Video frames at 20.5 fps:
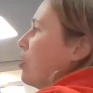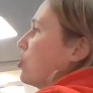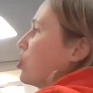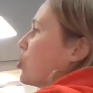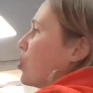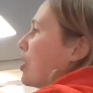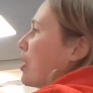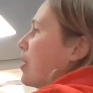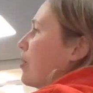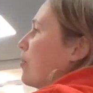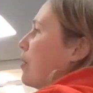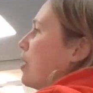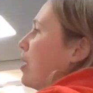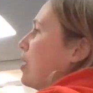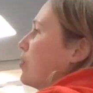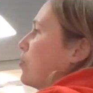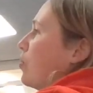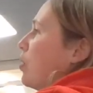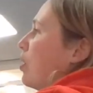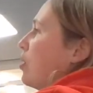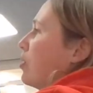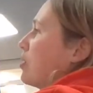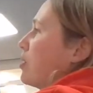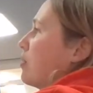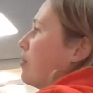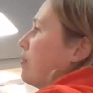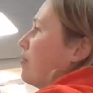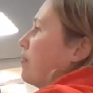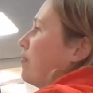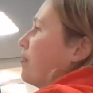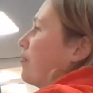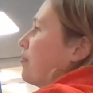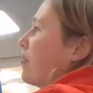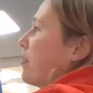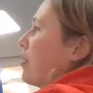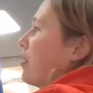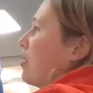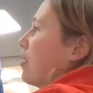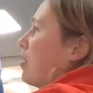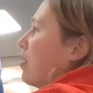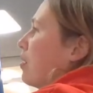tricky word, what?
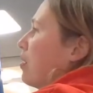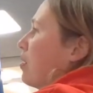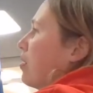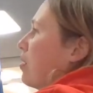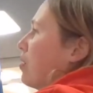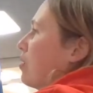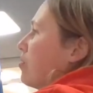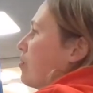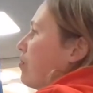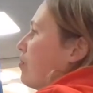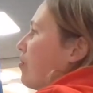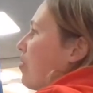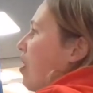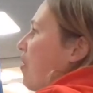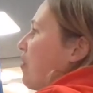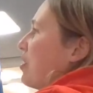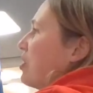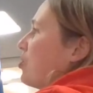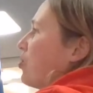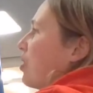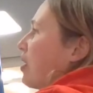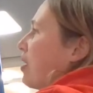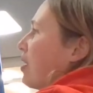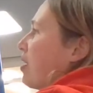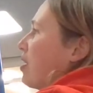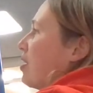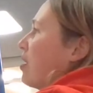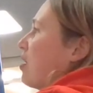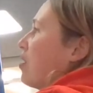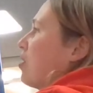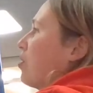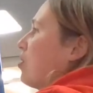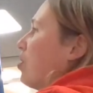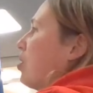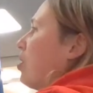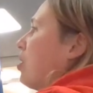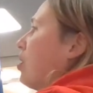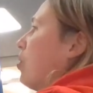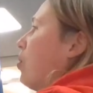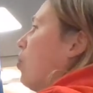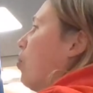Very tricky.
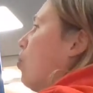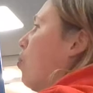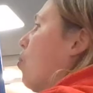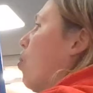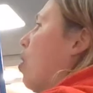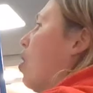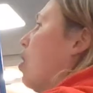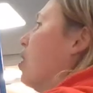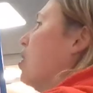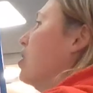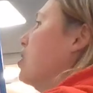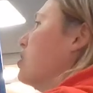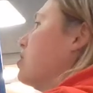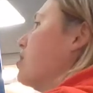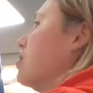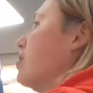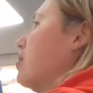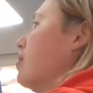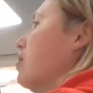What